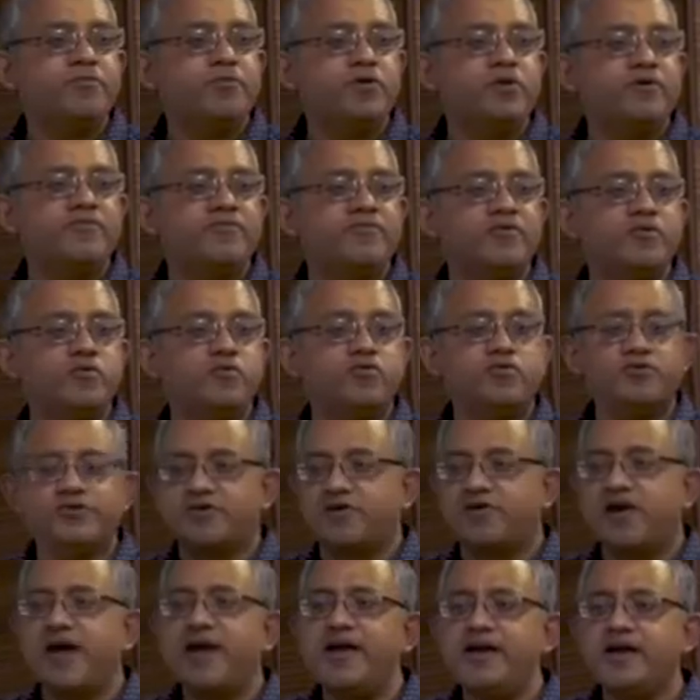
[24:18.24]
would have used
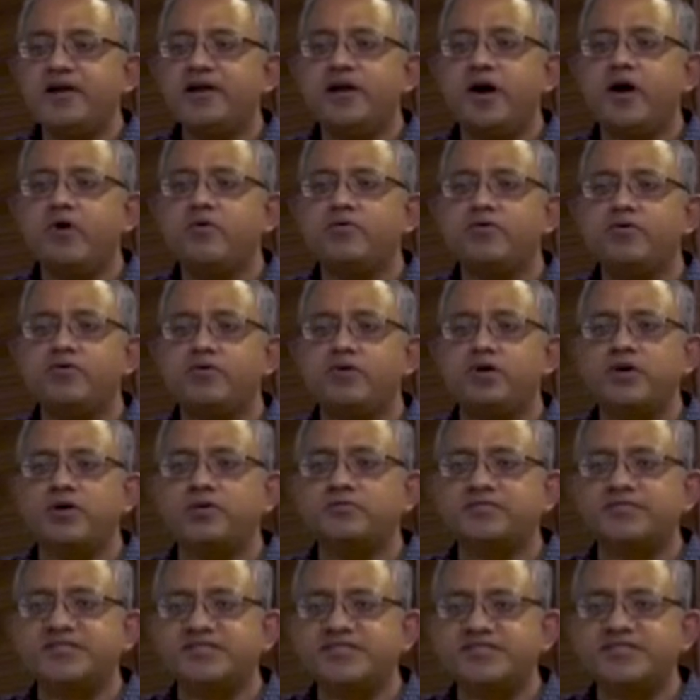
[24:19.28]
right down till
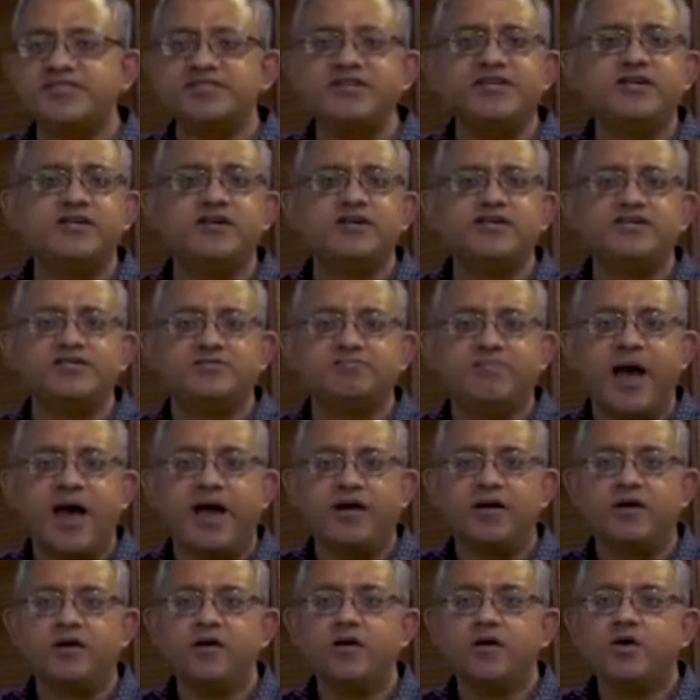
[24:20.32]
60 years
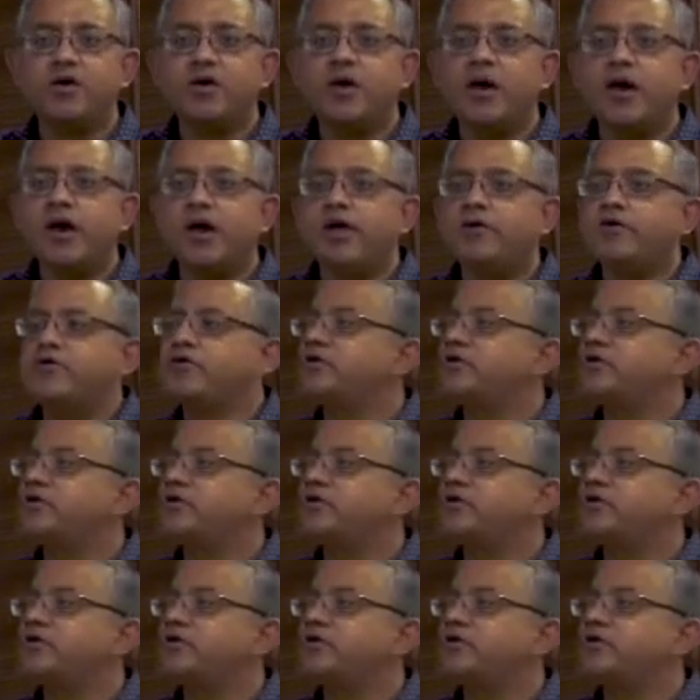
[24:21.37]
back. And you